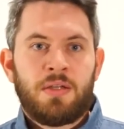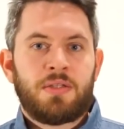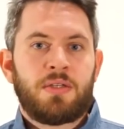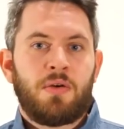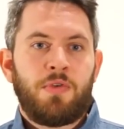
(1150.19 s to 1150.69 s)

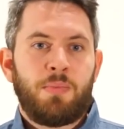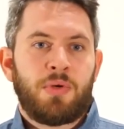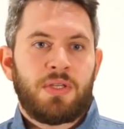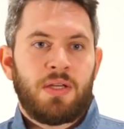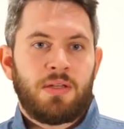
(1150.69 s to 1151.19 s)
So we
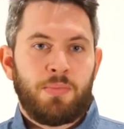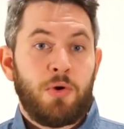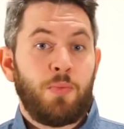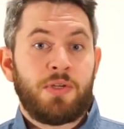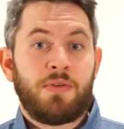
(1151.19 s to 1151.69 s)
present the
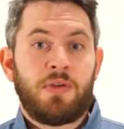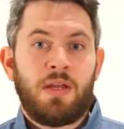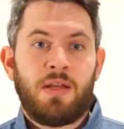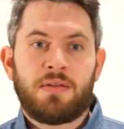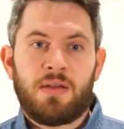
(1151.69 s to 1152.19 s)
probe-driven
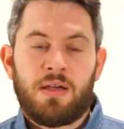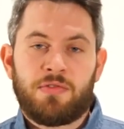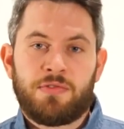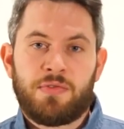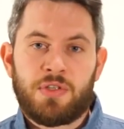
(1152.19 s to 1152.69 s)

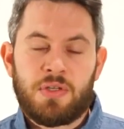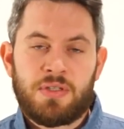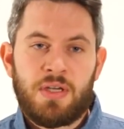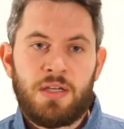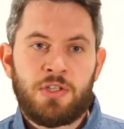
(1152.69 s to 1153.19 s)
interactive
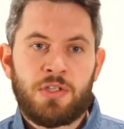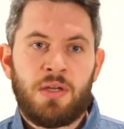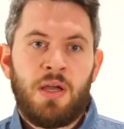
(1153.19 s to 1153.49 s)
visualization,